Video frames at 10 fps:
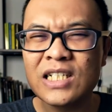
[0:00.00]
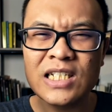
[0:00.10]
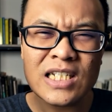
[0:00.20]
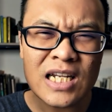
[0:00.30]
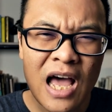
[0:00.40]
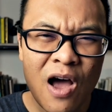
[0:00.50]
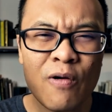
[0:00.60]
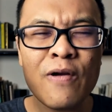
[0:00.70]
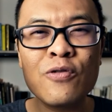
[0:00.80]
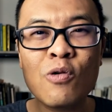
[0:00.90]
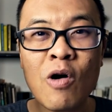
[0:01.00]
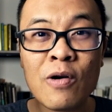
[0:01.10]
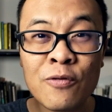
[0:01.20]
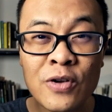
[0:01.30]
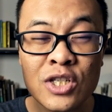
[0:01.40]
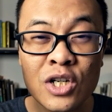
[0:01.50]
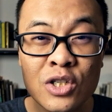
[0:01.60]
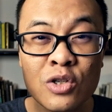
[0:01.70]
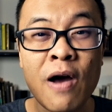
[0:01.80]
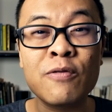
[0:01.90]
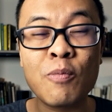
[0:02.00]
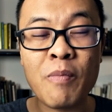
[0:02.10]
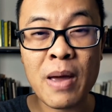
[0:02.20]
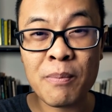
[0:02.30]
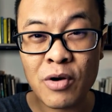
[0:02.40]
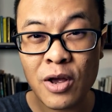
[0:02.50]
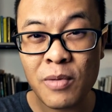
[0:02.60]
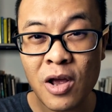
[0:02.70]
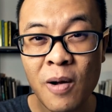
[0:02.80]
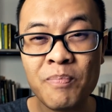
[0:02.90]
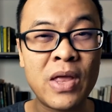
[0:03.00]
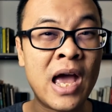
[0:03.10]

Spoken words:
Now, if you want features, you have to pay premium,